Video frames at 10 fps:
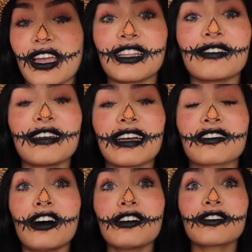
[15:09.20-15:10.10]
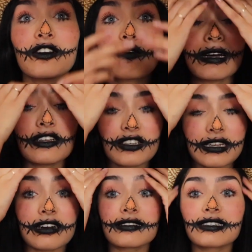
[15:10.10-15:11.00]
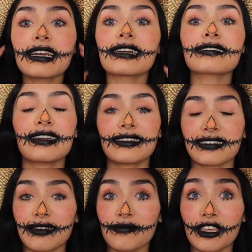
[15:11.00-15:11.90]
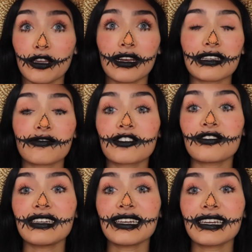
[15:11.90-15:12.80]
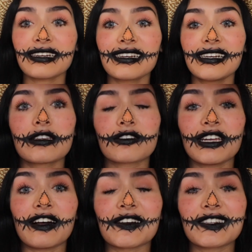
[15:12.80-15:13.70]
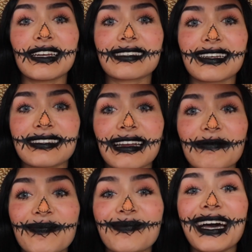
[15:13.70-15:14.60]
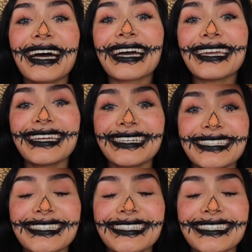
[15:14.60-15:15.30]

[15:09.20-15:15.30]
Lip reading: I love you guys all so much, and I'll see you guys next time. Thank you guys for tuning in. So yeah, I'll see you guys next time. Bye!